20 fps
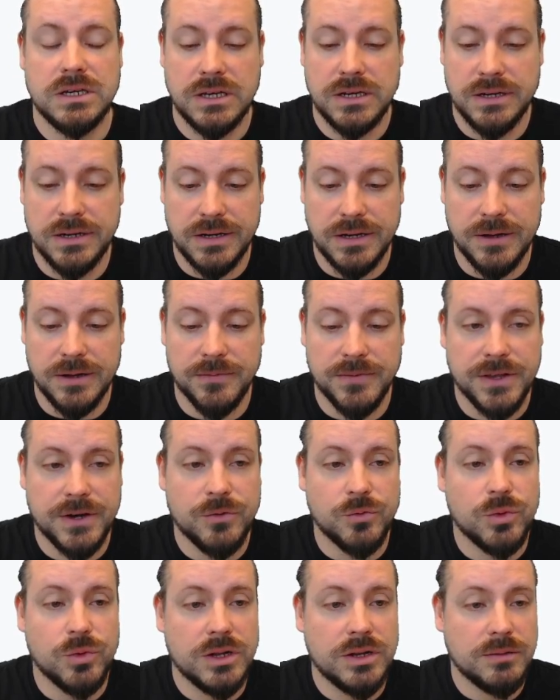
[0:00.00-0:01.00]
There
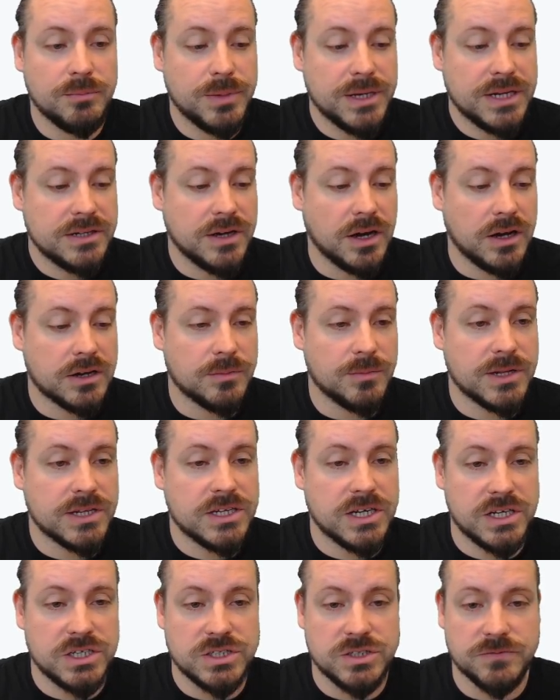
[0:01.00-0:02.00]
will be
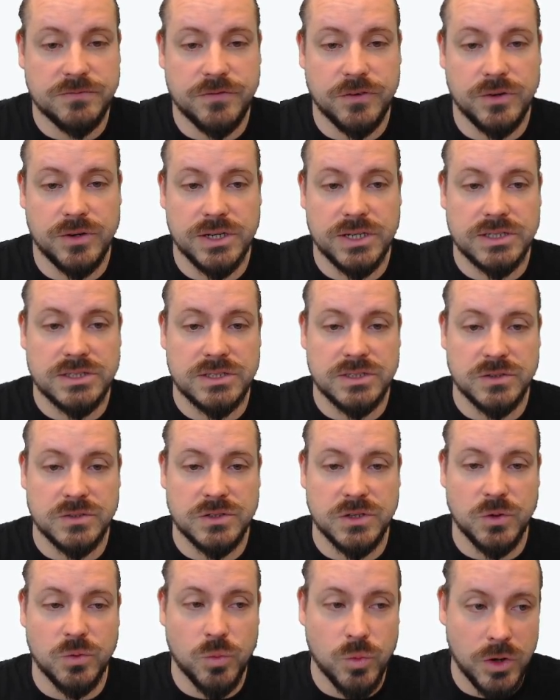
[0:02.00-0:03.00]
documentation for this, so
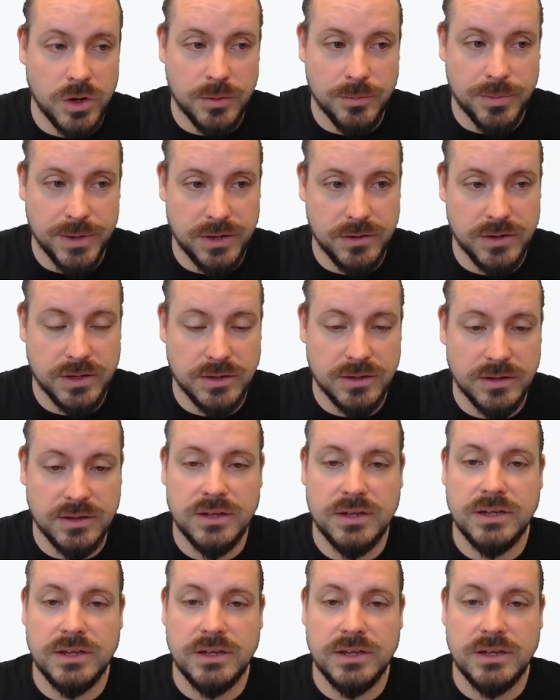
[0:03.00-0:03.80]
don't worry about it.